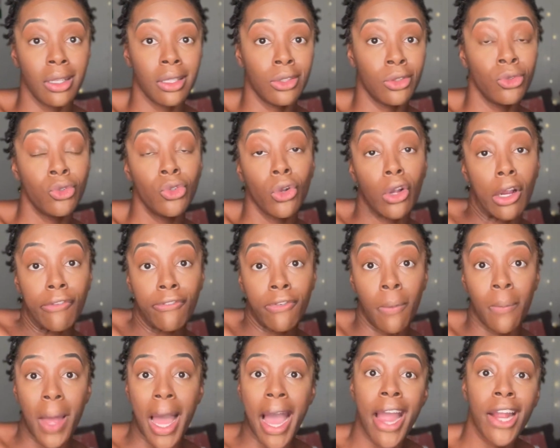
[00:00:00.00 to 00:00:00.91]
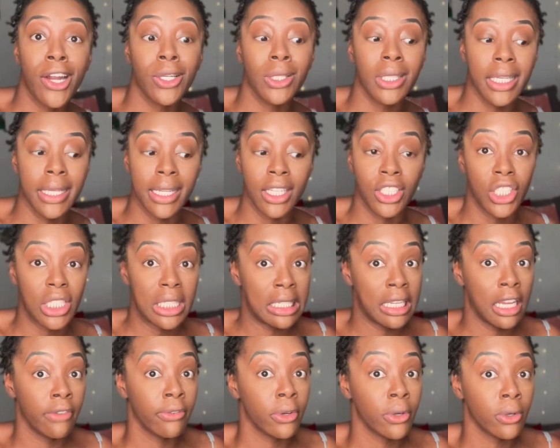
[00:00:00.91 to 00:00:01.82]
New York from Ireland and just
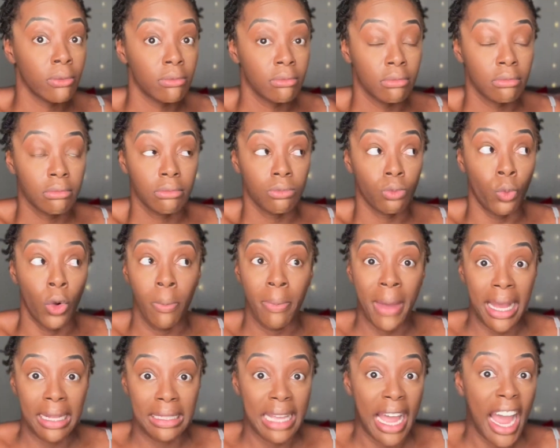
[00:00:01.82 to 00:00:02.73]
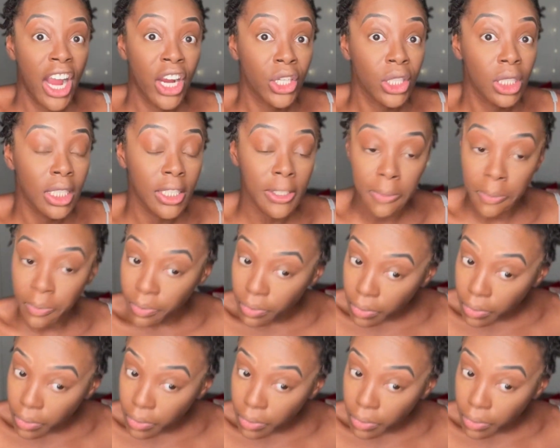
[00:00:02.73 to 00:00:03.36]
never went back to Ireland,